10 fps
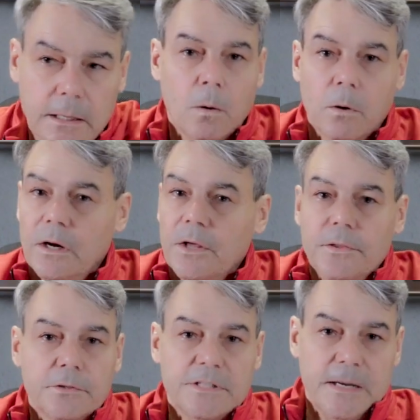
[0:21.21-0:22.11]
or
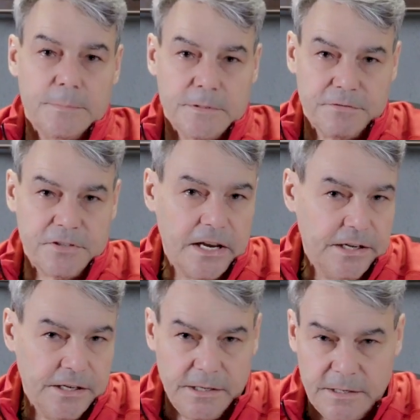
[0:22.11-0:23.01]
other types of
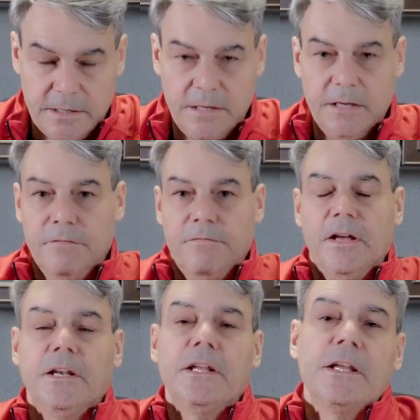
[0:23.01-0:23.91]
siding, if
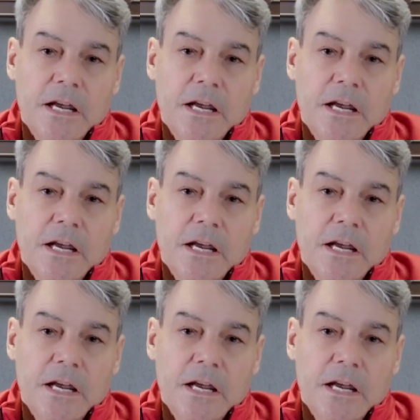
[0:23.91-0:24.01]
any.